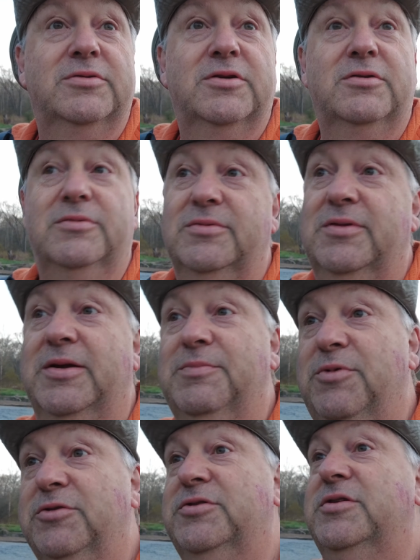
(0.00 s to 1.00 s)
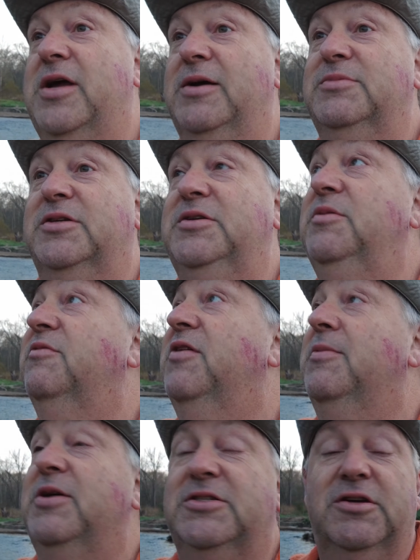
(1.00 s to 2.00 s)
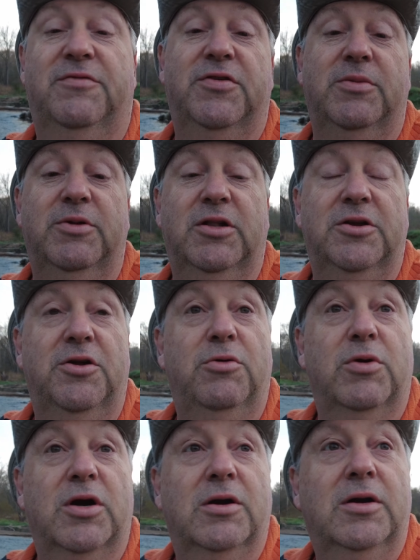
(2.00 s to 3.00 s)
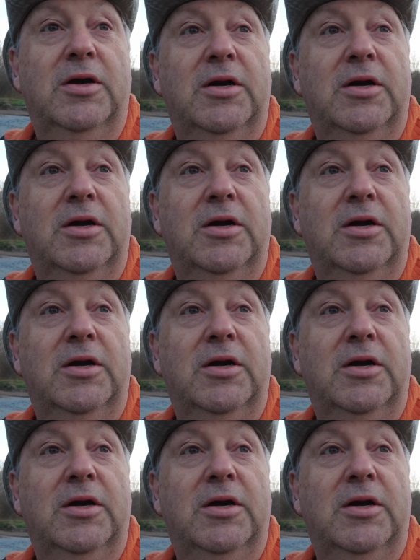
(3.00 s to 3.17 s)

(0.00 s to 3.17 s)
so like most times, I seem to find myself in the middle of nowhere.